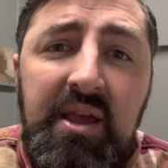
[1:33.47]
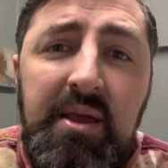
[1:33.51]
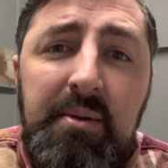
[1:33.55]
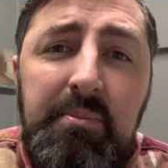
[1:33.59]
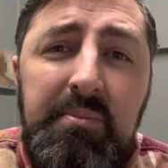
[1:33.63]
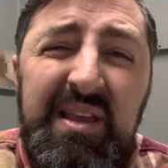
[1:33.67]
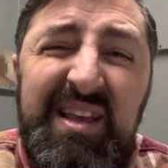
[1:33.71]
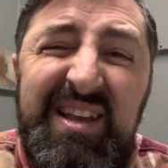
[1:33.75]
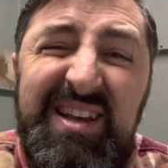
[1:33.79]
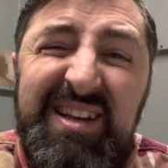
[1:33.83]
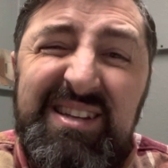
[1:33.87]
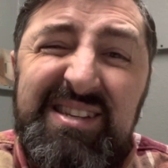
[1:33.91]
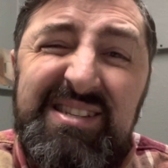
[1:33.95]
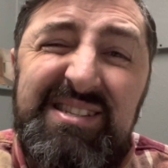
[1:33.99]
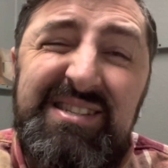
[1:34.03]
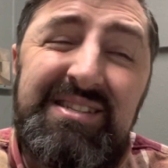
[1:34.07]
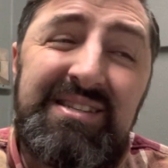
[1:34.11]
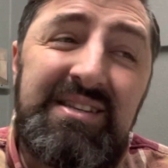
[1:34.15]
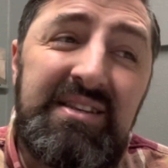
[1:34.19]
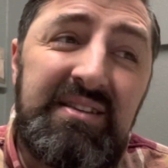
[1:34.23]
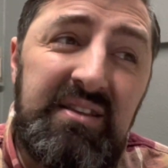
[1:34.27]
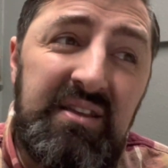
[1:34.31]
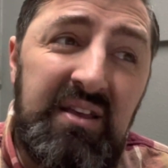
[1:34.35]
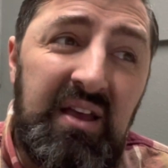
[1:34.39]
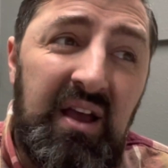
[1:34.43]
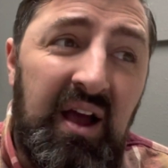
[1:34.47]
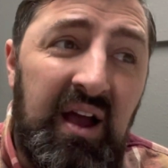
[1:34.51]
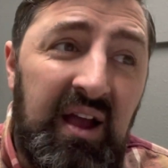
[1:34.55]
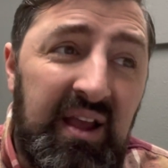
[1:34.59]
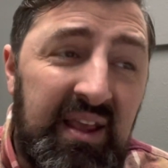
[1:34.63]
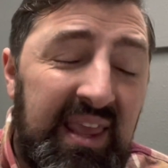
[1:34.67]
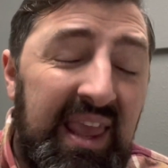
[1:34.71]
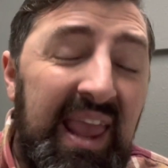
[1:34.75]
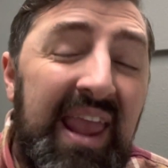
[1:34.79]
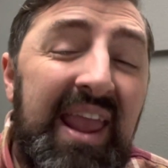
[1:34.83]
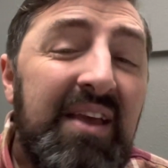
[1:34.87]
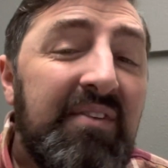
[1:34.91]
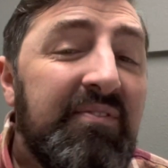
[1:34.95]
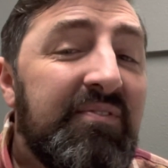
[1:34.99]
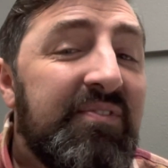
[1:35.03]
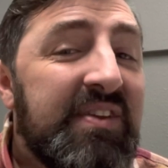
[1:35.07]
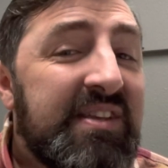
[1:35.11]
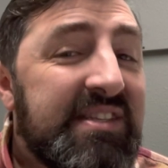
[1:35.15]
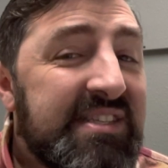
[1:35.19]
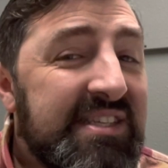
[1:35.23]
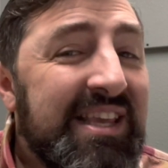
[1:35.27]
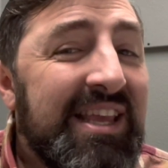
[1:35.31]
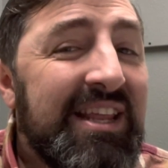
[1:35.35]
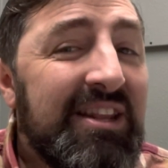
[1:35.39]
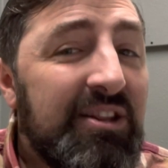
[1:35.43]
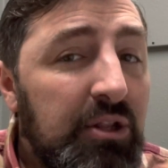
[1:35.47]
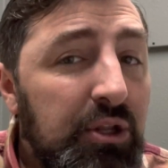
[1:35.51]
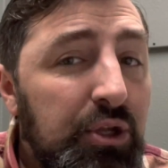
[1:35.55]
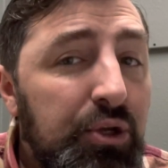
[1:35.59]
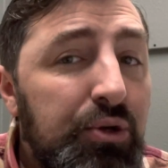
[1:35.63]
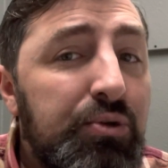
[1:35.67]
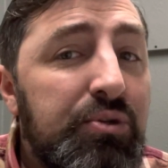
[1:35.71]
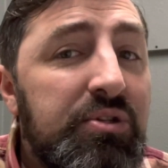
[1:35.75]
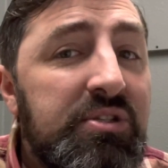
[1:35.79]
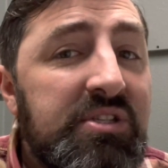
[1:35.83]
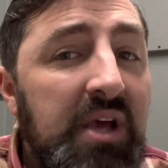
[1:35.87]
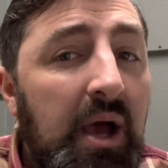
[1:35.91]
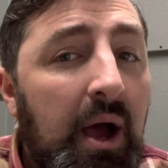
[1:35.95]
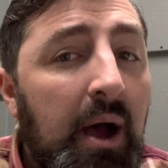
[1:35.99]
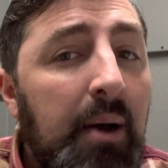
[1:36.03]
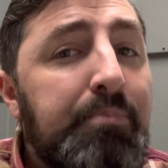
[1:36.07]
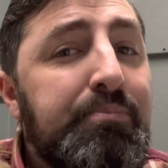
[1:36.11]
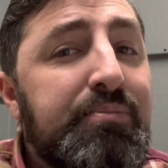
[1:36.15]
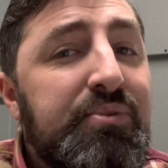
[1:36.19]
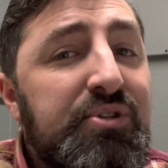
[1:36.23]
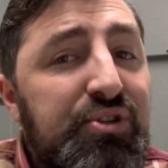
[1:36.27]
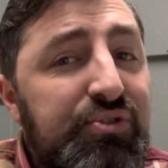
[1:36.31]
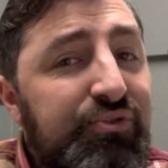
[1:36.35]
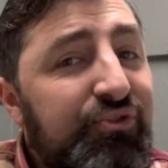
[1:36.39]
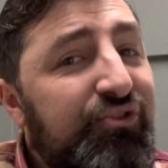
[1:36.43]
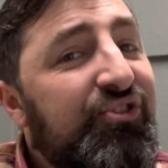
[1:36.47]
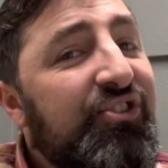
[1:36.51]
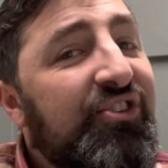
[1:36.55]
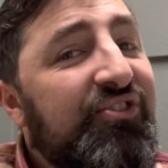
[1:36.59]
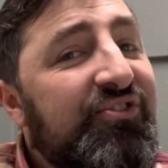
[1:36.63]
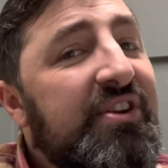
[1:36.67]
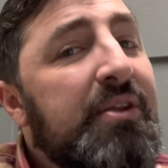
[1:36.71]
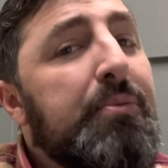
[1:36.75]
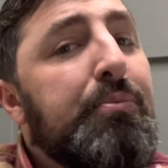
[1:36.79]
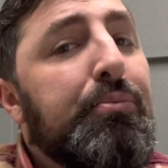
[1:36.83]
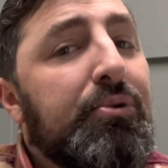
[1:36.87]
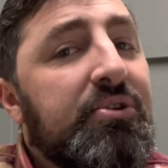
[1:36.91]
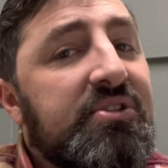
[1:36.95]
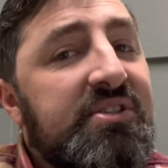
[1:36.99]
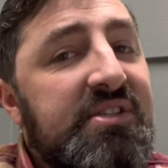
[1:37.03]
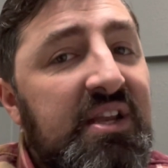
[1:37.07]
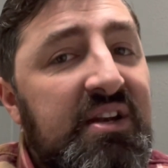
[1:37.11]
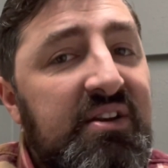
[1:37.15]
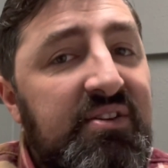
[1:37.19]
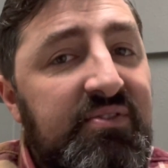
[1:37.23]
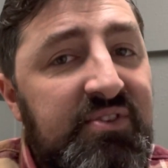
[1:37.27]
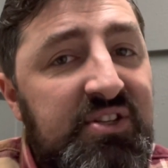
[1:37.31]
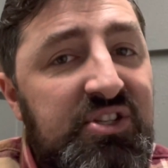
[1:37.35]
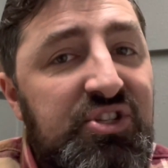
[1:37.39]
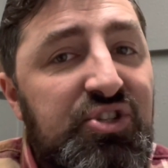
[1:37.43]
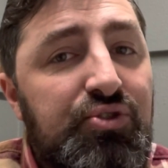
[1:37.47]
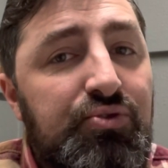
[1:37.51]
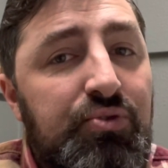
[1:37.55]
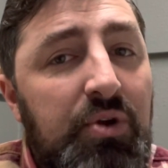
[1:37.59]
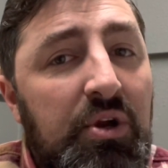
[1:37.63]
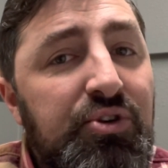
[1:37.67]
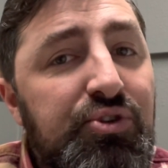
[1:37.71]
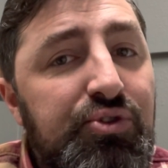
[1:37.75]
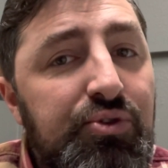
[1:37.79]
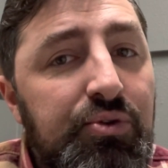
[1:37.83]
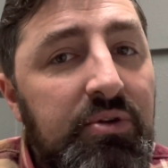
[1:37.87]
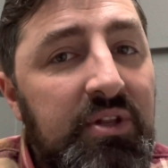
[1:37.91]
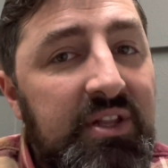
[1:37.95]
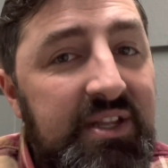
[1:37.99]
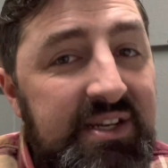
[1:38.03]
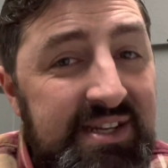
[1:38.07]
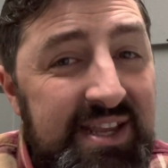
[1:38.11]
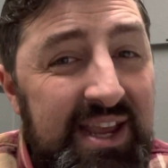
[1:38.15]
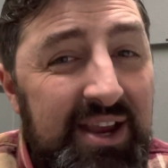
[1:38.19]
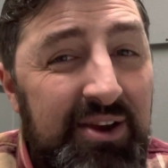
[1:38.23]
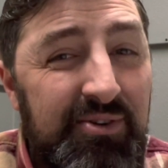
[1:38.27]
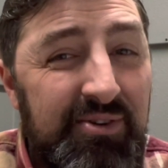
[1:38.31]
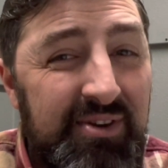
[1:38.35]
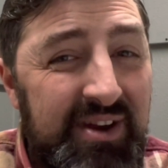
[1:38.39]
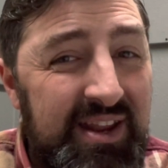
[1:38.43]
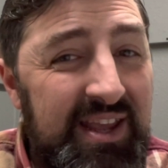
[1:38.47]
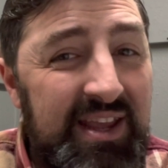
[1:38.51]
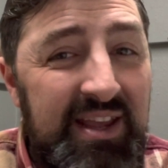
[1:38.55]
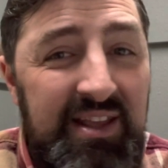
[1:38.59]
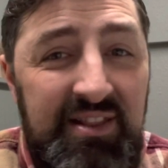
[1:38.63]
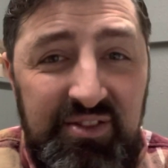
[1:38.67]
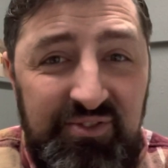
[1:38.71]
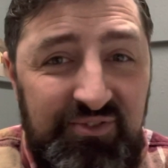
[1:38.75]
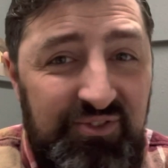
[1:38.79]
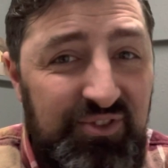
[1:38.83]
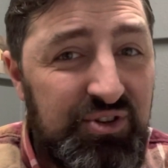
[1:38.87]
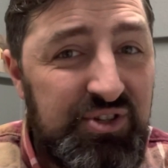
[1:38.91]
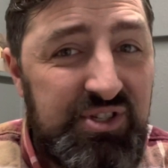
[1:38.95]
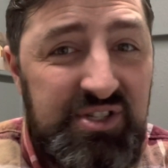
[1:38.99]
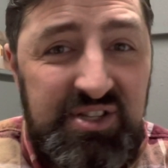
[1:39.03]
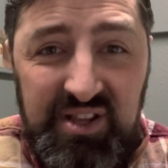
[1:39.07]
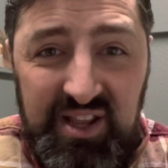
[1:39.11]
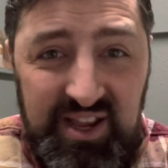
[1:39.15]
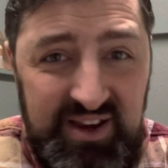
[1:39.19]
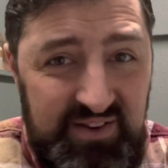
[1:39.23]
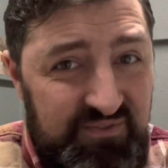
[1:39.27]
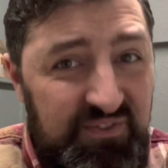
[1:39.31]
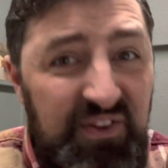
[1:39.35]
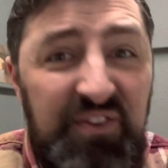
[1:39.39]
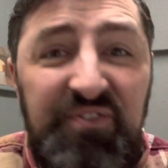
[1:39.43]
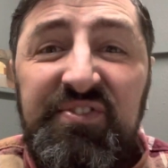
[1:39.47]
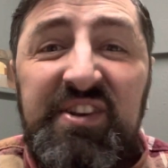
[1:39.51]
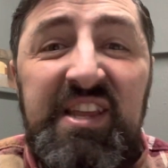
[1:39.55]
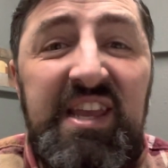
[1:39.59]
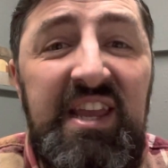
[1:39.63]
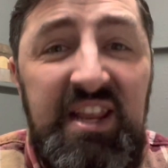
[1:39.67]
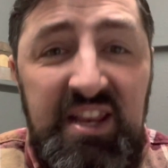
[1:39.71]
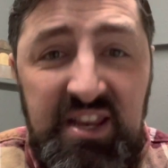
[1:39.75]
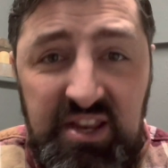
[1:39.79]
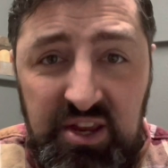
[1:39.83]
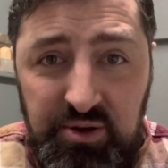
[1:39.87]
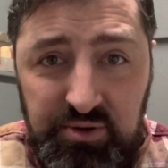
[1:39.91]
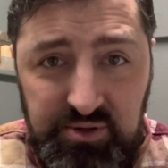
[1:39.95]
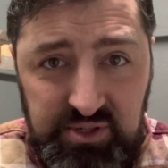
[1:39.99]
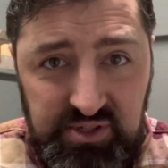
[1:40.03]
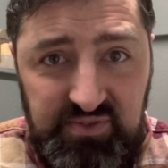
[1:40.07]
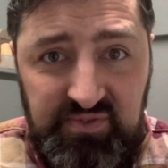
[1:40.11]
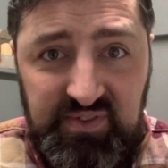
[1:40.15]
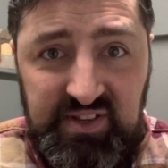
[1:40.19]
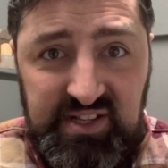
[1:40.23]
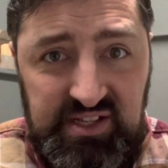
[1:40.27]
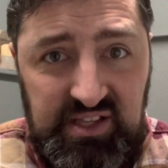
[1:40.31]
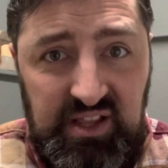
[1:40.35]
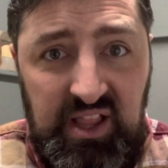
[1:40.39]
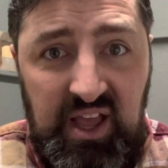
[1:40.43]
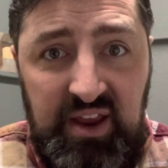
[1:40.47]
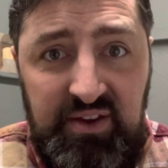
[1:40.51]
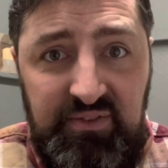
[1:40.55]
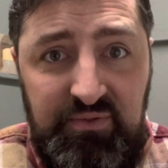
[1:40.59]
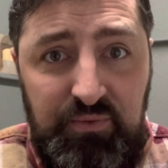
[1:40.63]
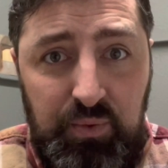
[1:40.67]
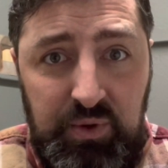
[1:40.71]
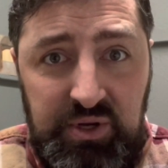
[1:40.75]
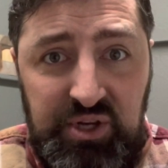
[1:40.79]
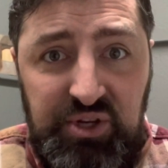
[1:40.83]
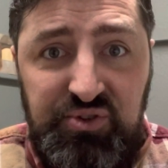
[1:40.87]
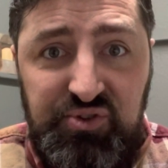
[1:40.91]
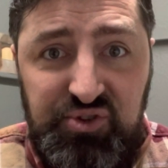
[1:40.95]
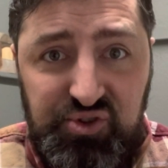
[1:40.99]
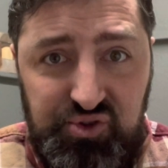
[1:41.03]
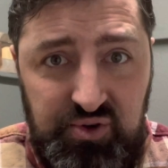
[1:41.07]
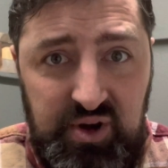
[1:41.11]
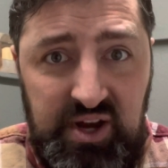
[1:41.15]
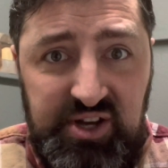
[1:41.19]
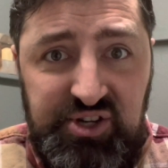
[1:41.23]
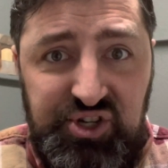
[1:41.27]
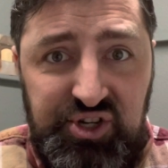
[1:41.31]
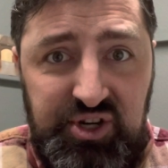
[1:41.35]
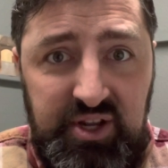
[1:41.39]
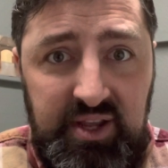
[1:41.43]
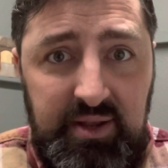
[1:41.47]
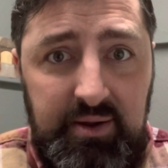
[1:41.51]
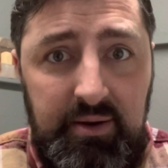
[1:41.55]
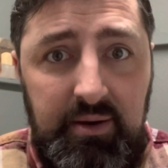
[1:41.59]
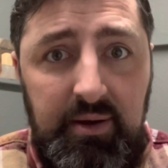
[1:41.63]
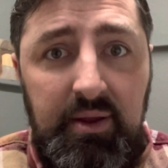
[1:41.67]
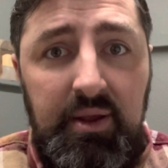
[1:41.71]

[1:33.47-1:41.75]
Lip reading: because a canvas can lose up to 50% of its structural integrity in the first 15 years of its life when you stretched it.